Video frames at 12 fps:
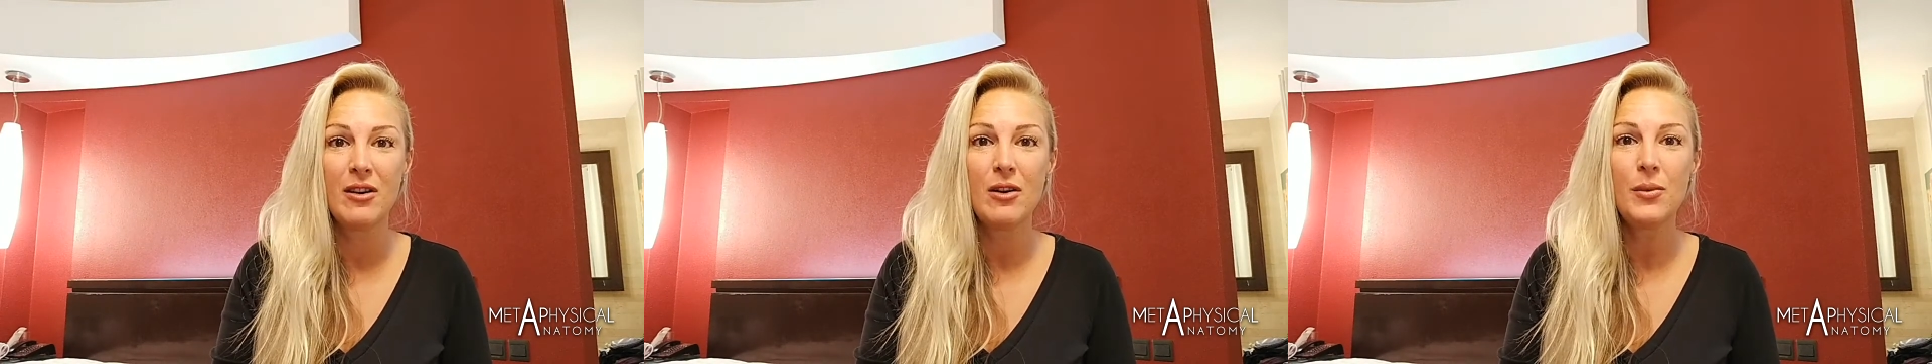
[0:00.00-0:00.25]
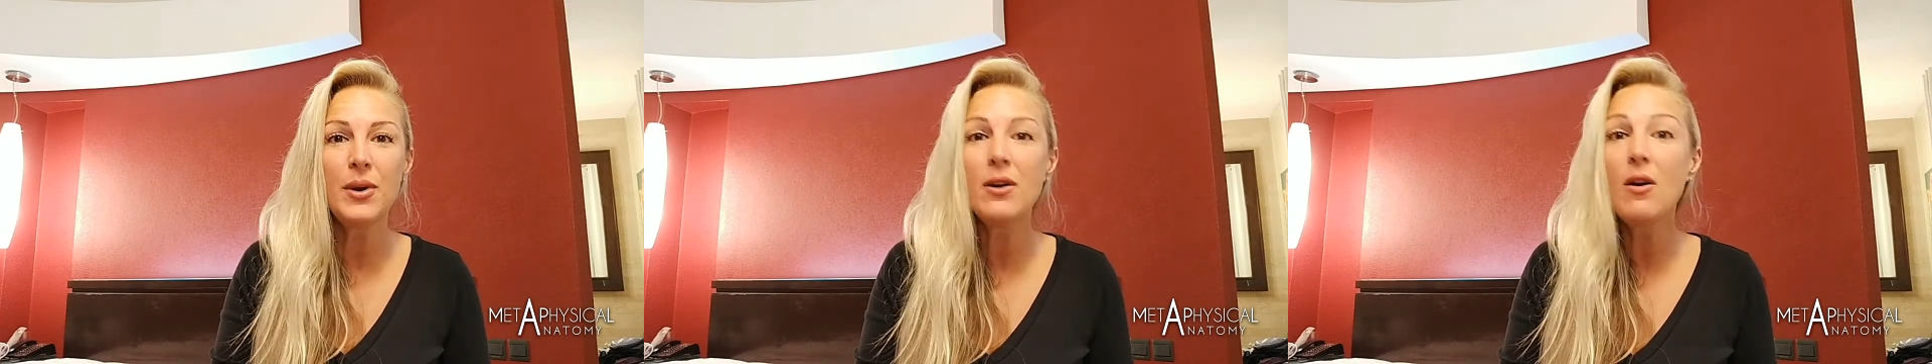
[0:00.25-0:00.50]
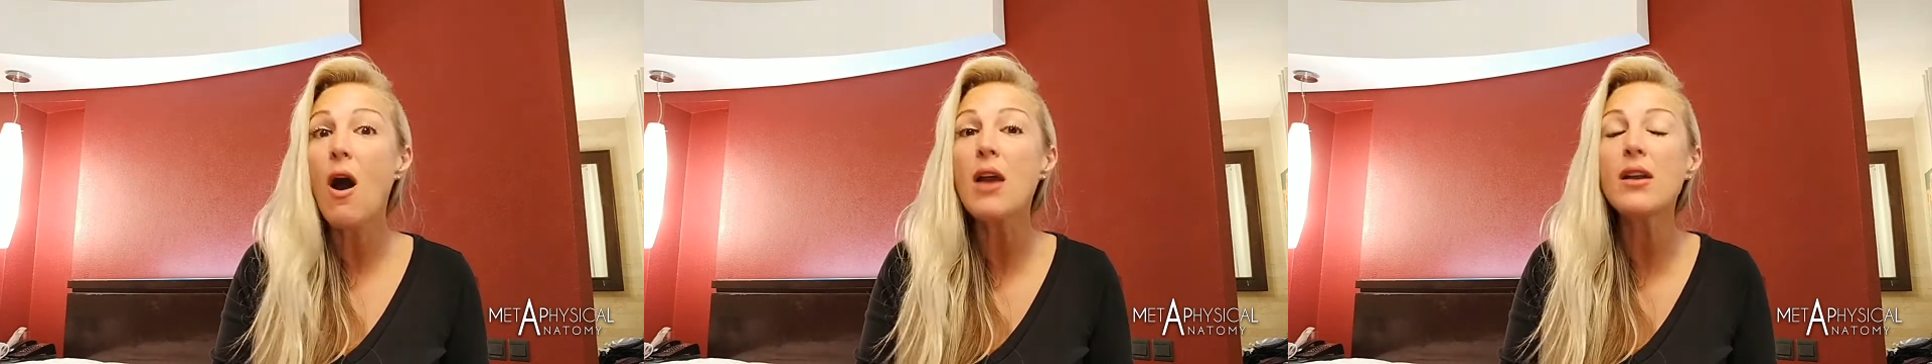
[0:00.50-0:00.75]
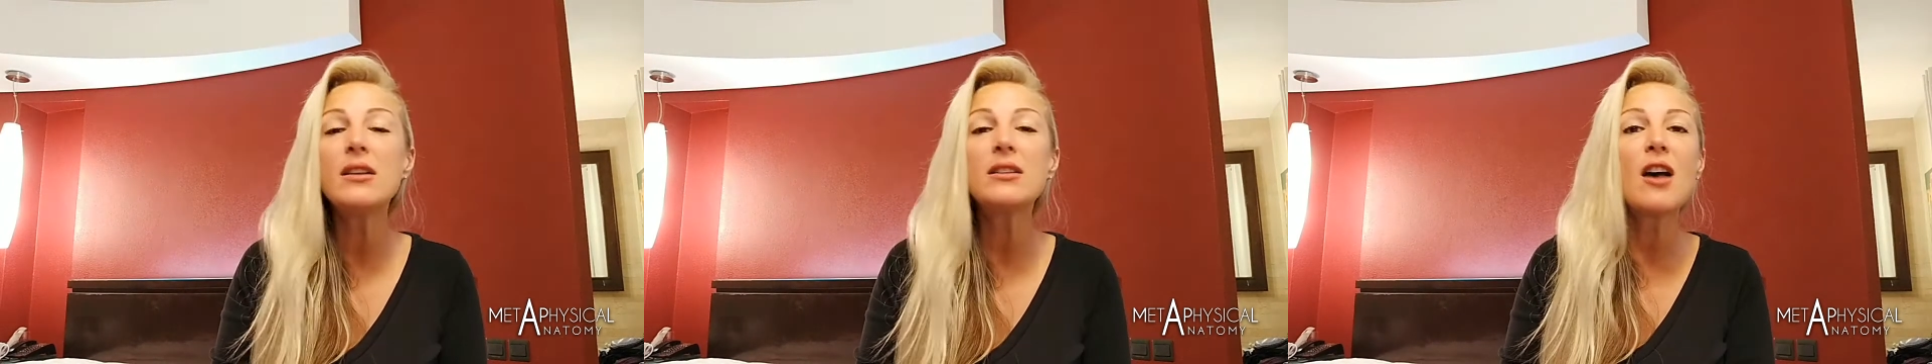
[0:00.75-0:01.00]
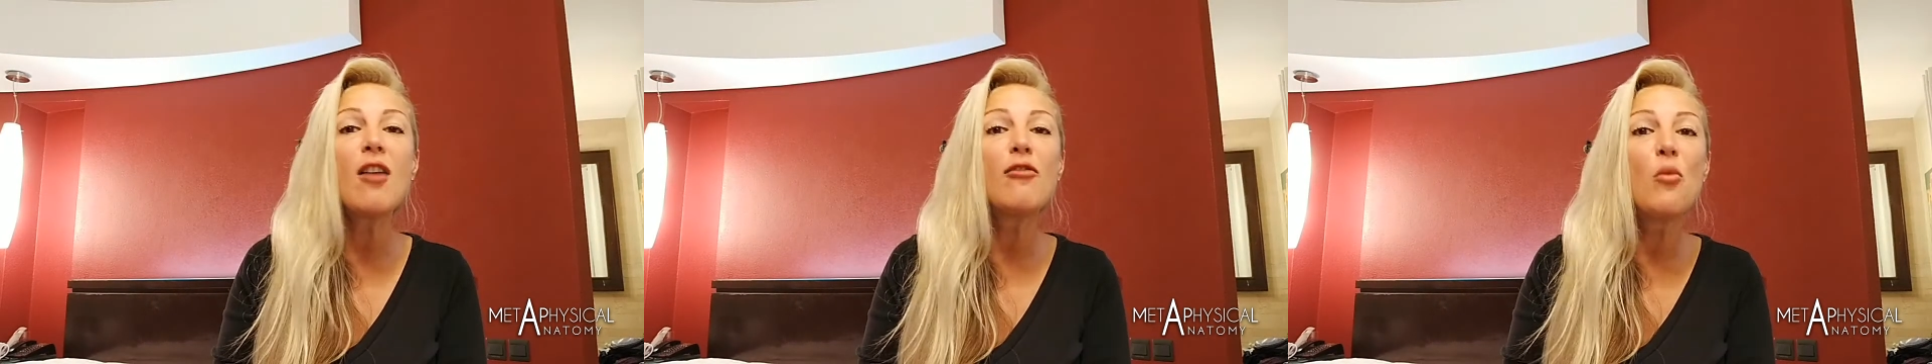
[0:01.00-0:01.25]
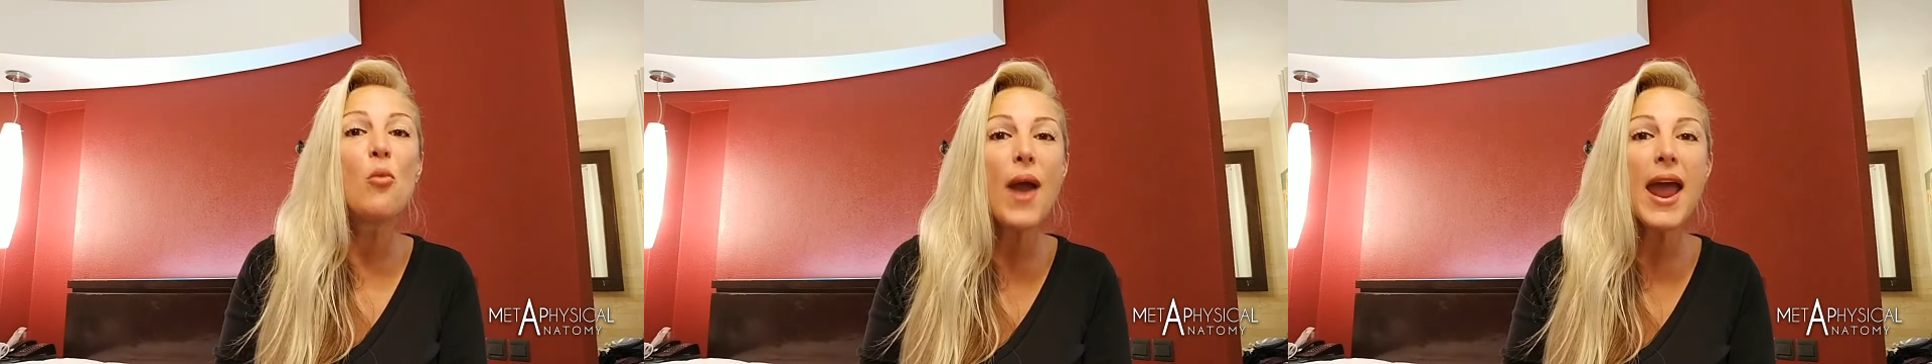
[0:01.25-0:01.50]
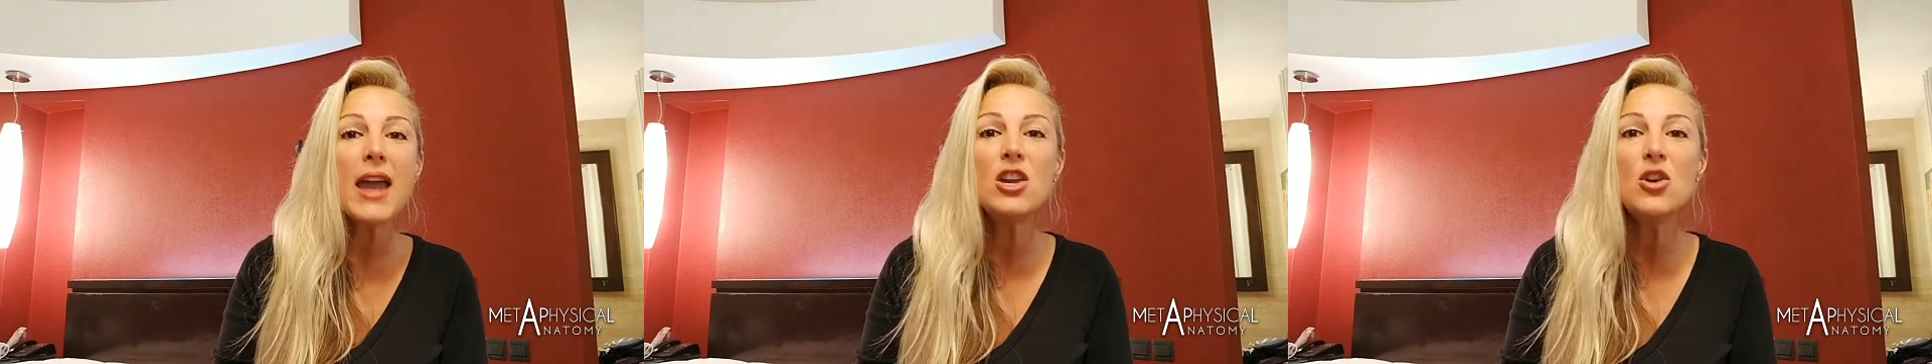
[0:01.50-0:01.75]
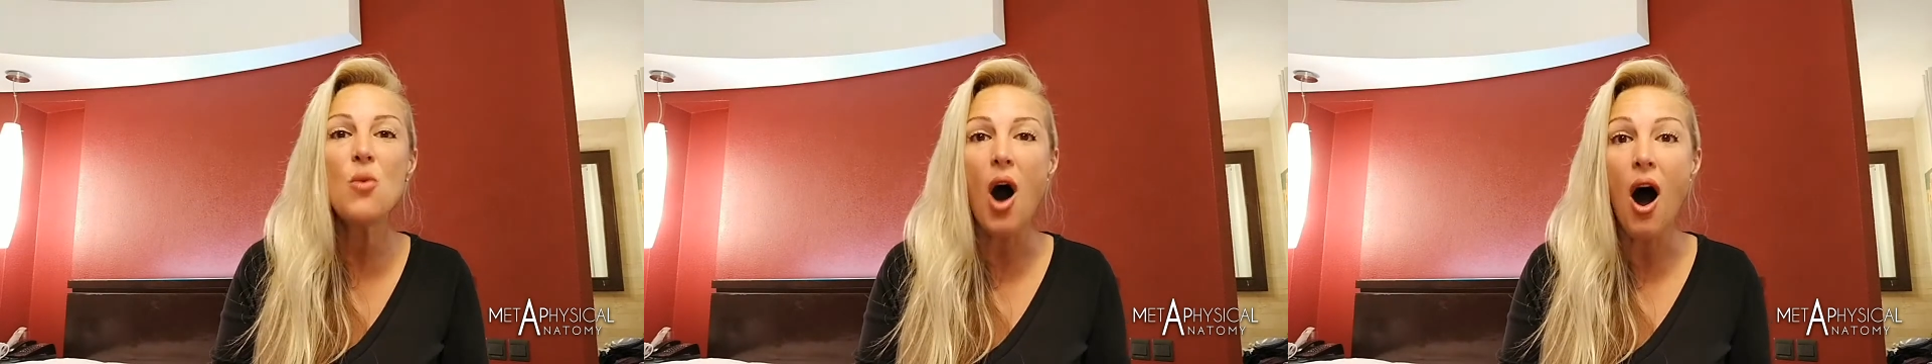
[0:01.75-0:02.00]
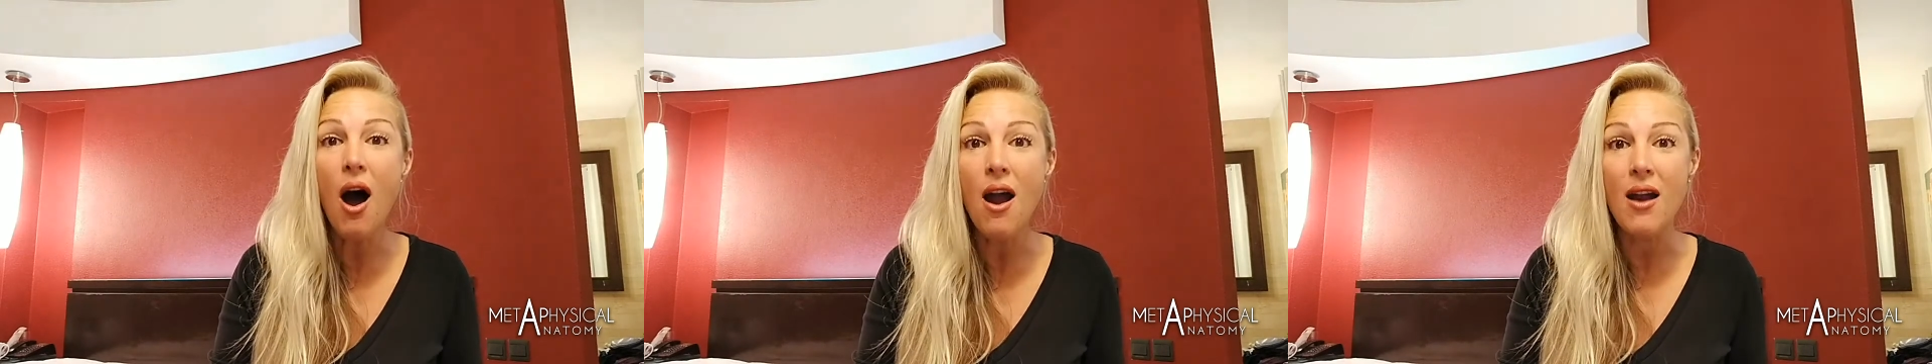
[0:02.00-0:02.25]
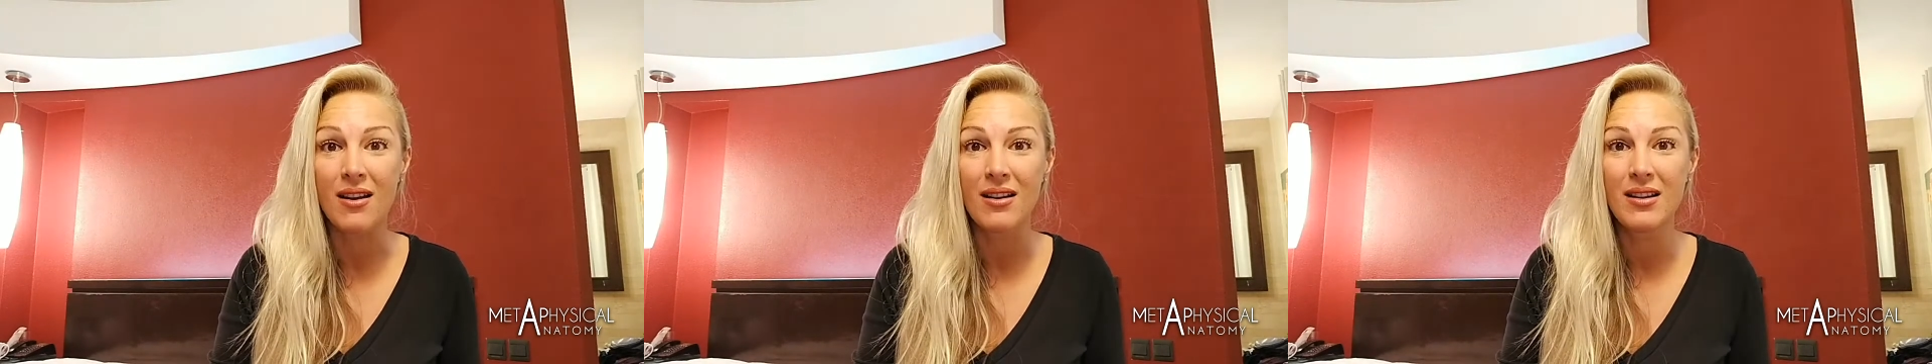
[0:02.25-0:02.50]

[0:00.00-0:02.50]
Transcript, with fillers: regardless of where you are.